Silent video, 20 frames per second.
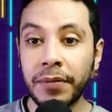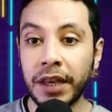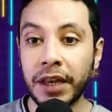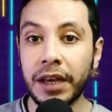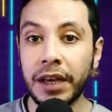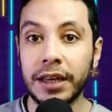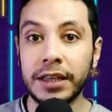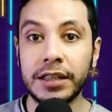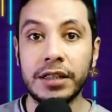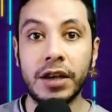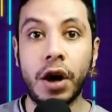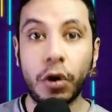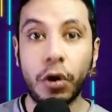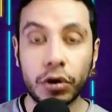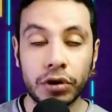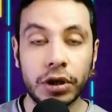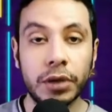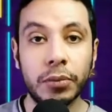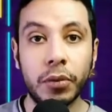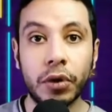the
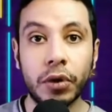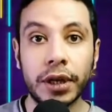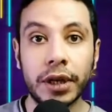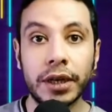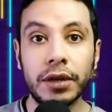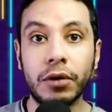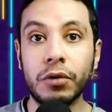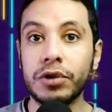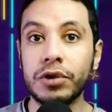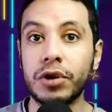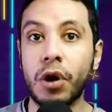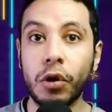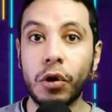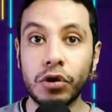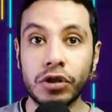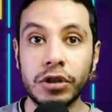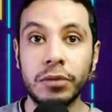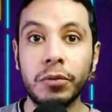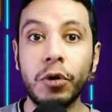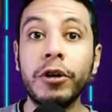hotel booking or the
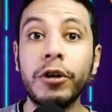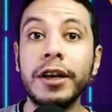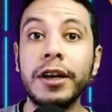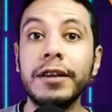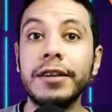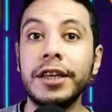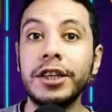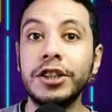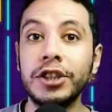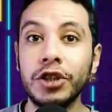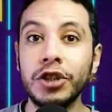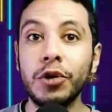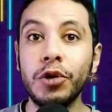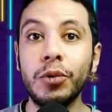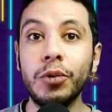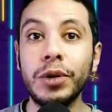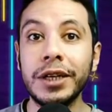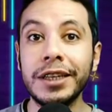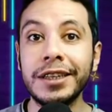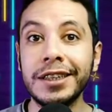hostel booking that you
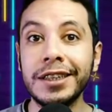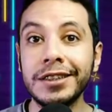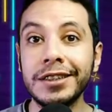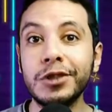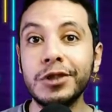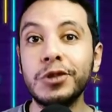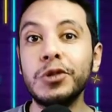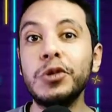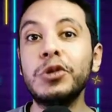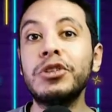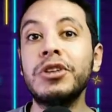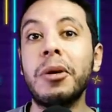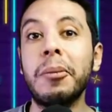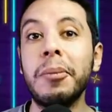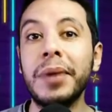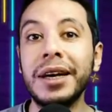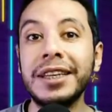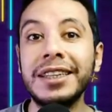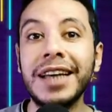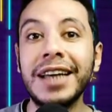will need to
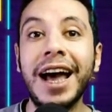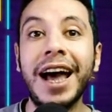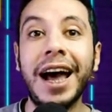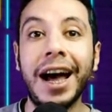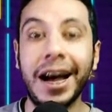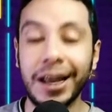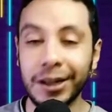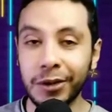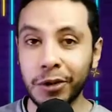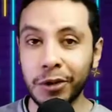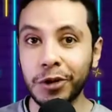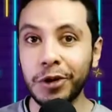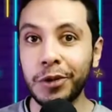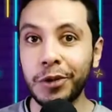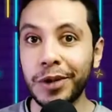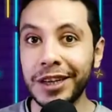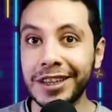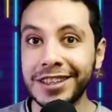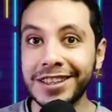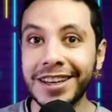submit along
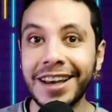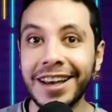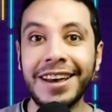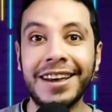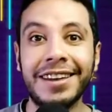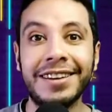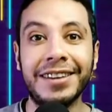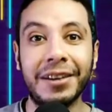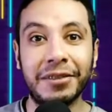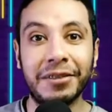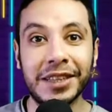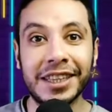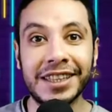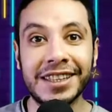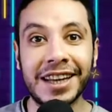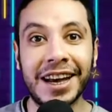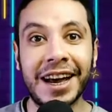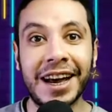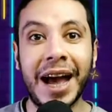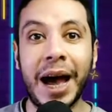with the
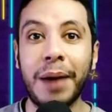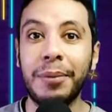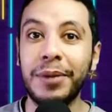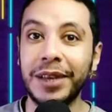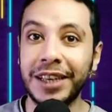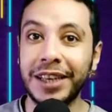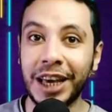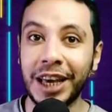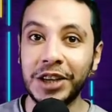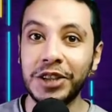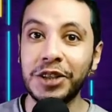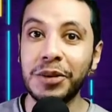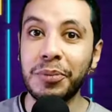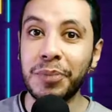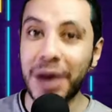visa application